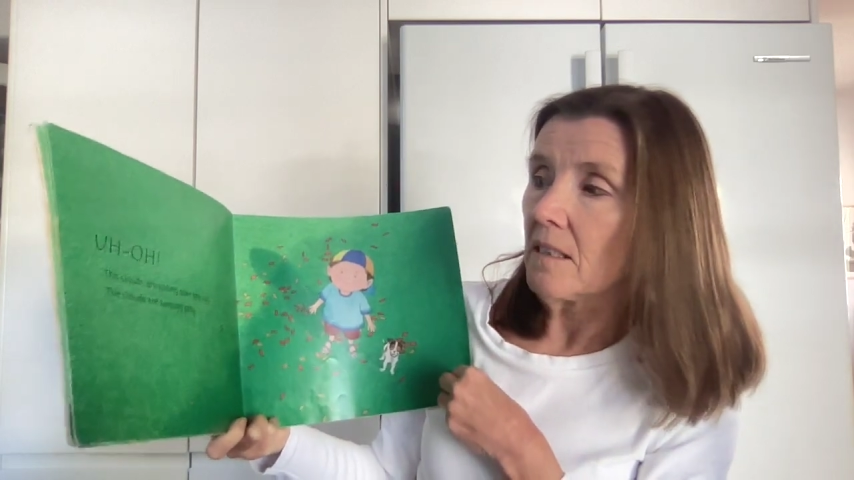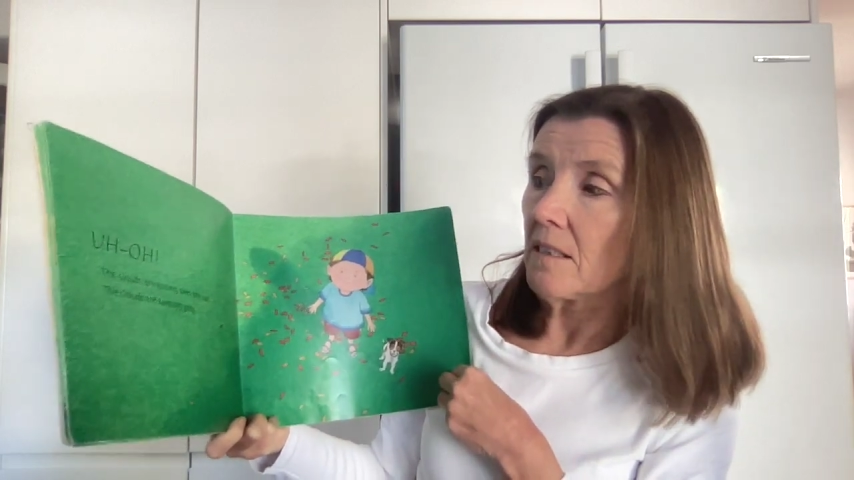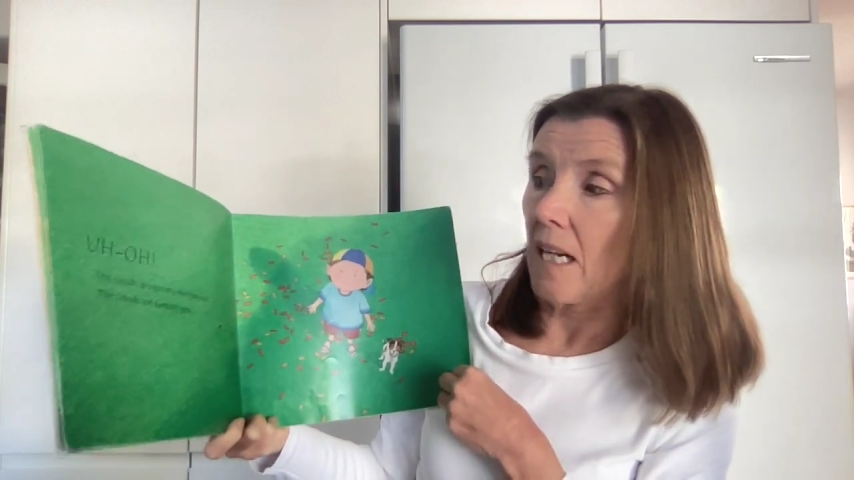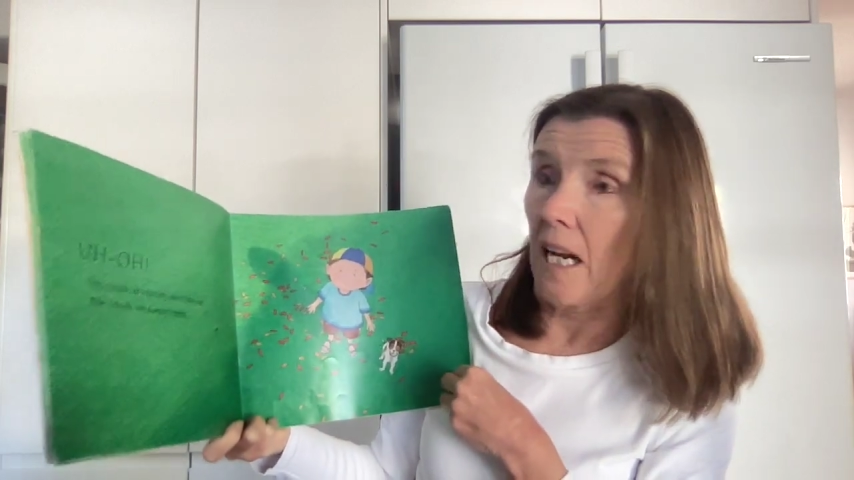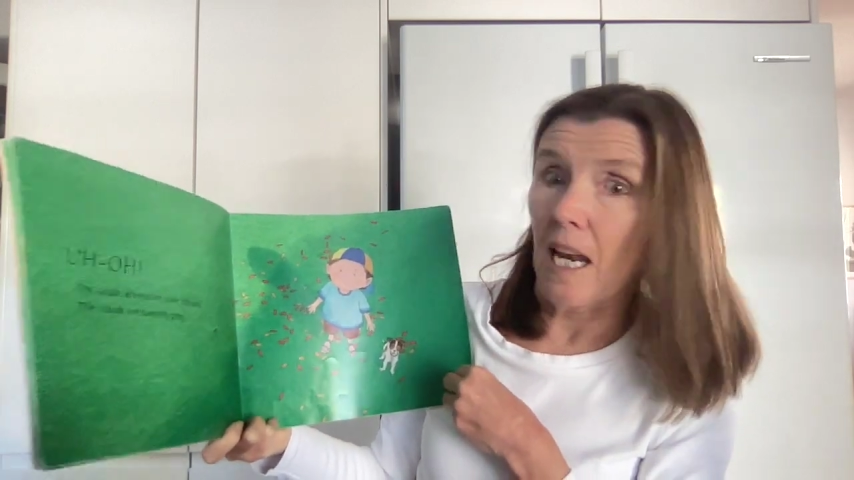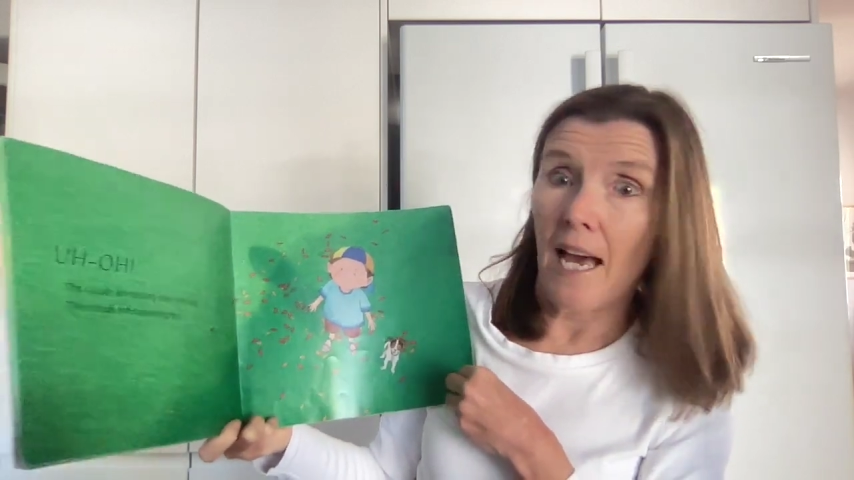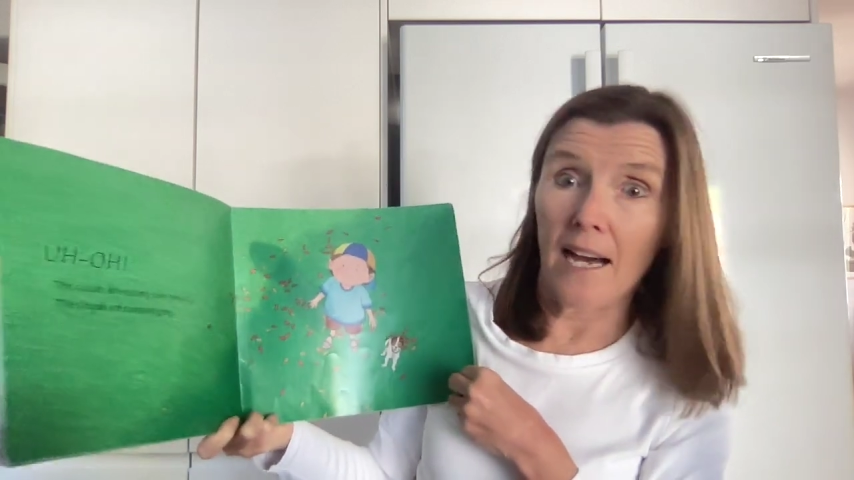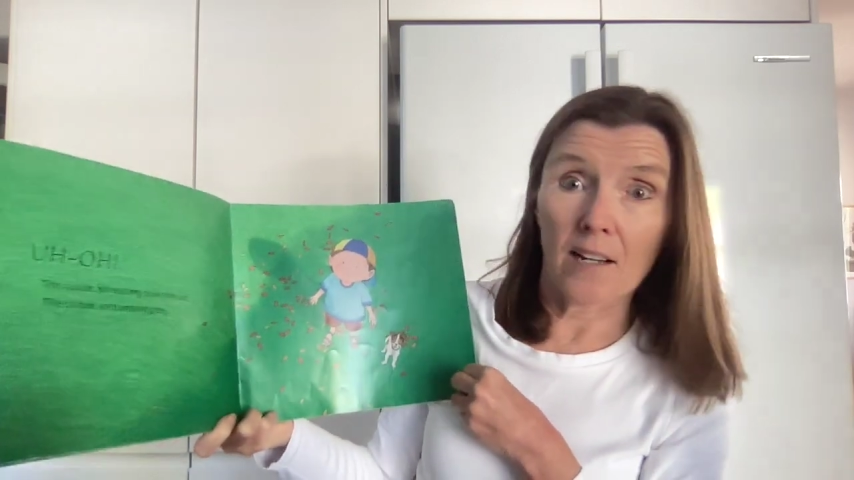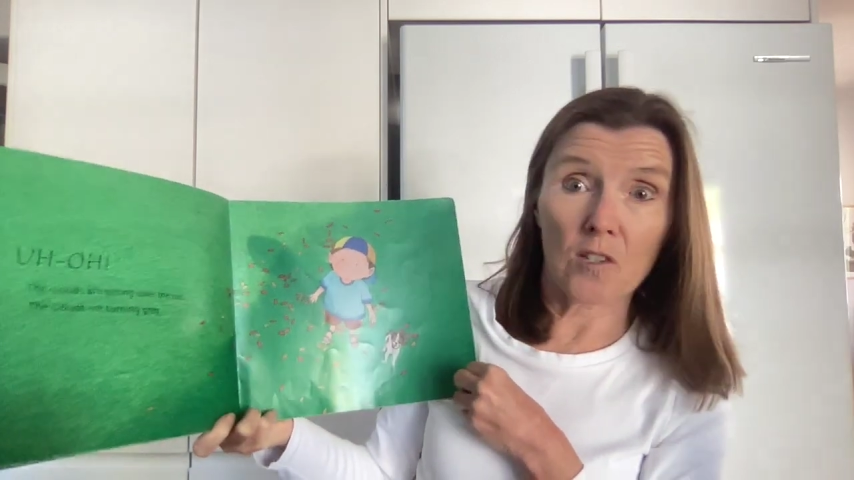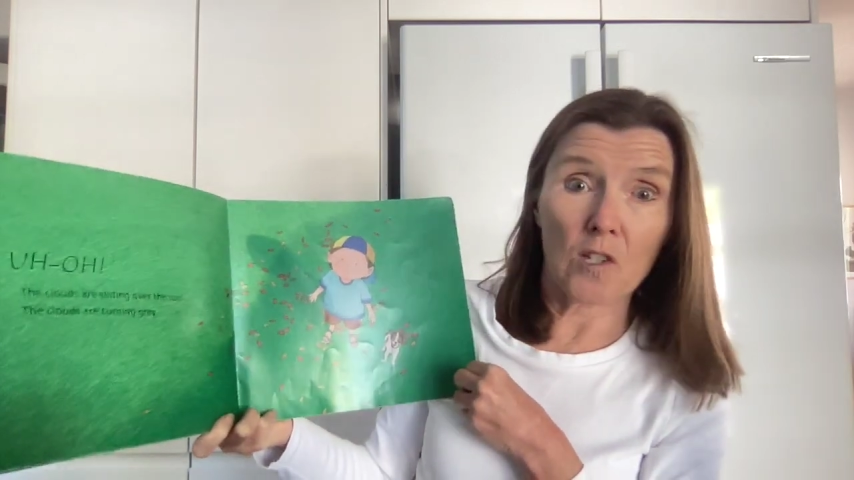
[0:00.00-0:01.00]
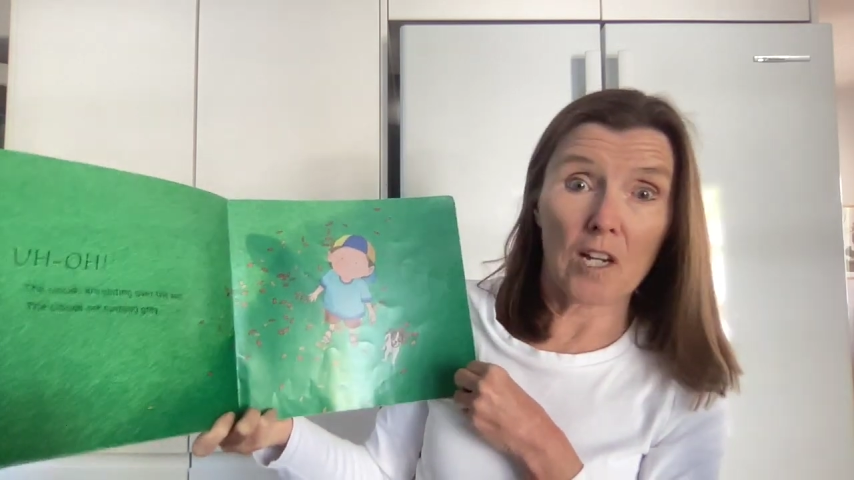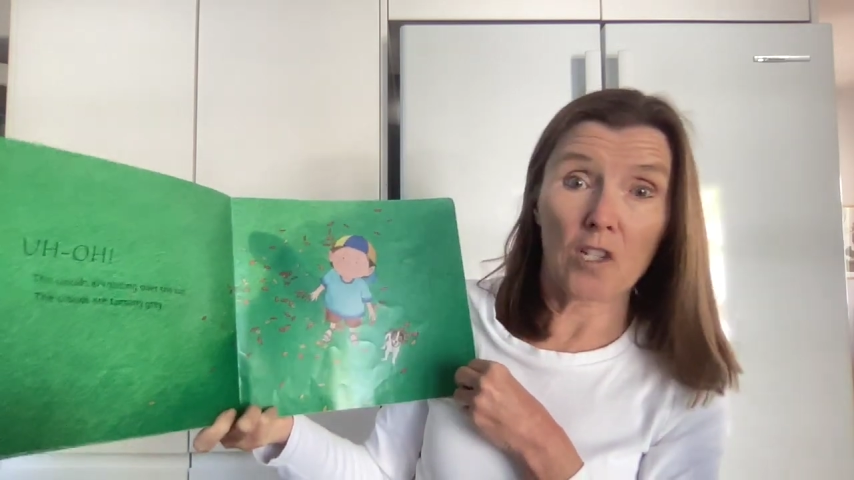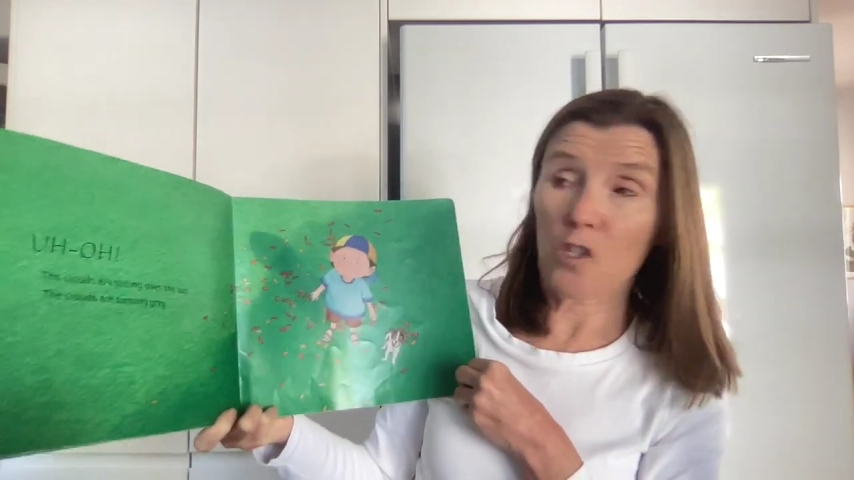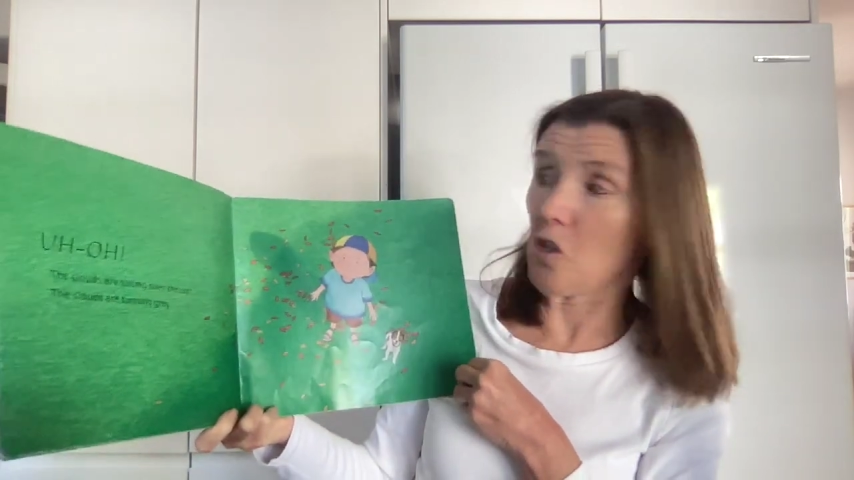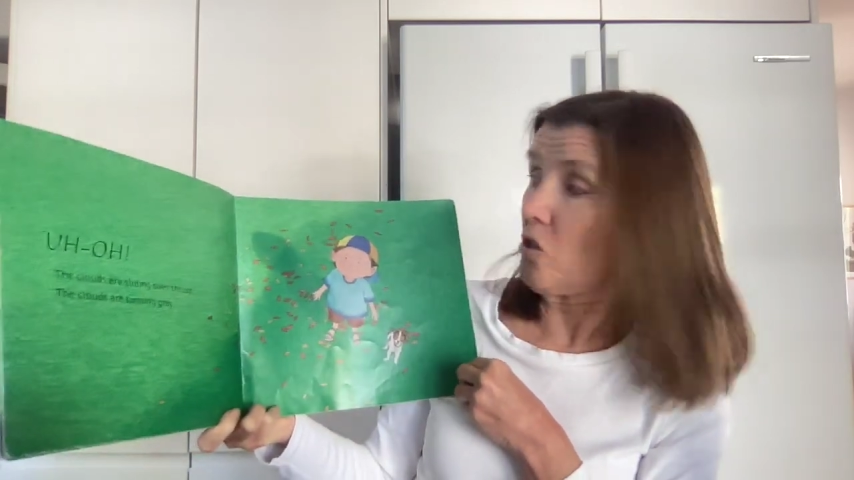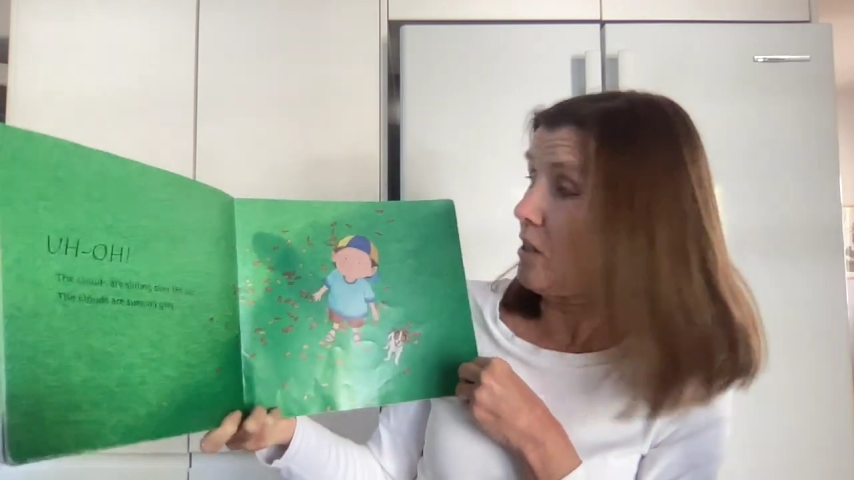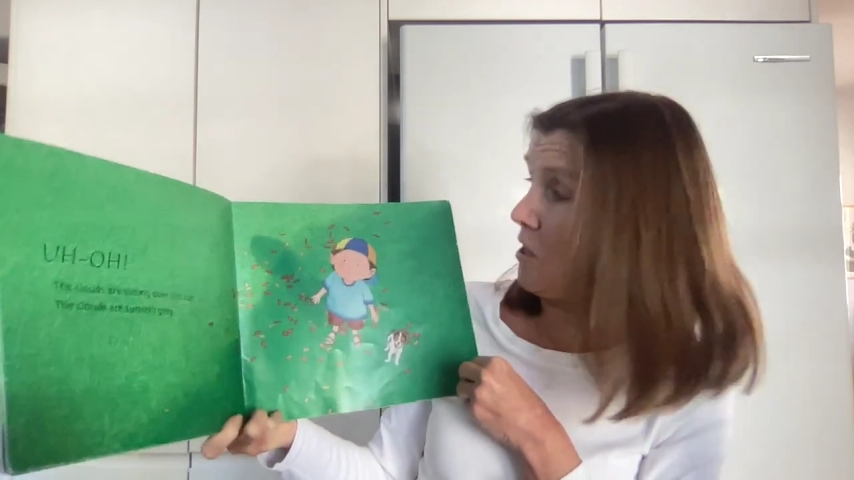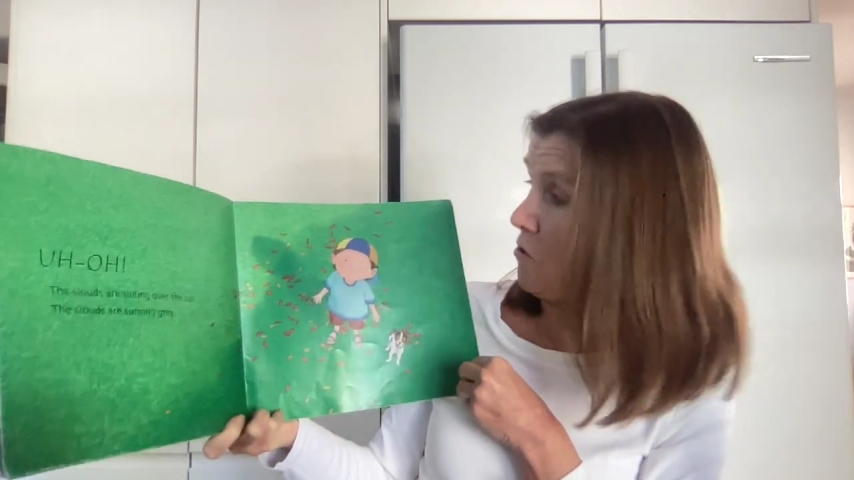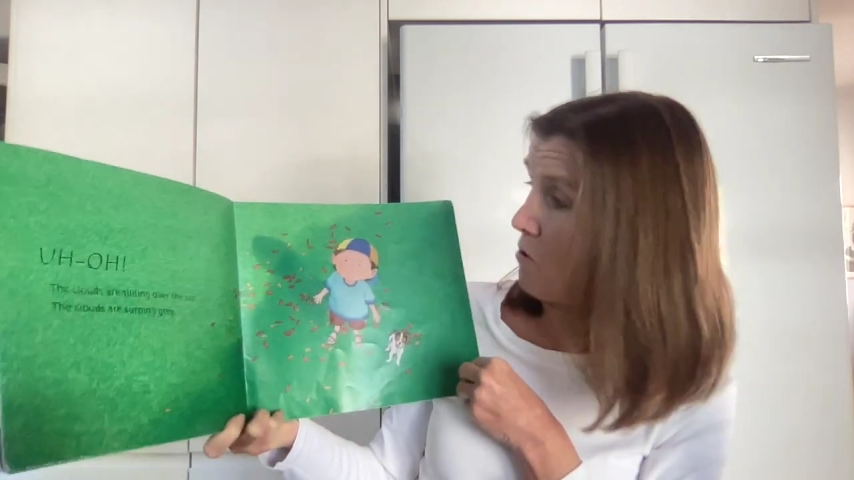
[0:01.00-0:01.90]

The clouds are turning